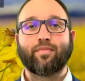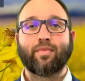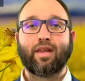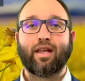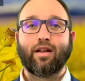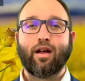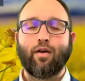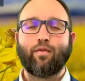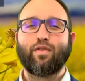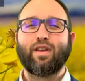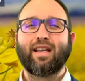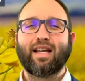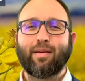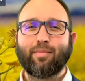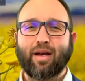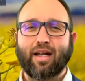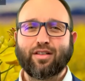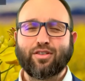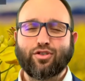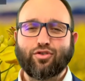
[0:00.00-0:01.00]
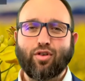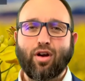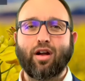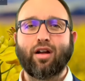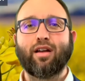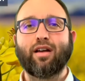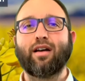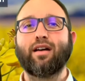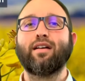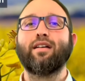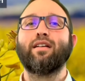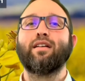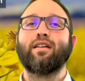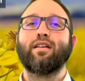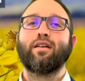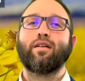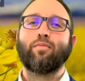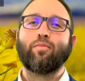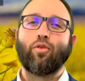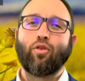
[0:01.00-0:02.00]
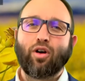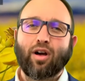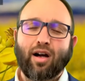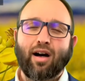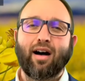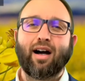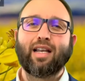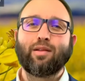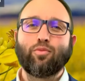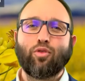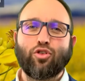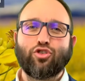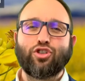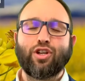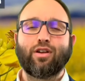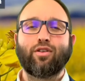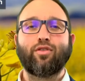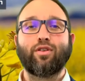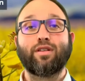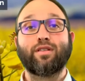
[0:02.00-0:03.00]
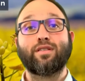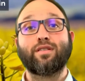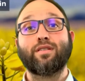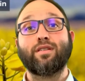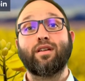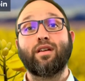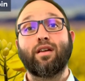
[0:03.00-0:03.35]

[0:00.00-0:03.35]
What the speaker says: and hopefully come out stronger, more kind, more generous,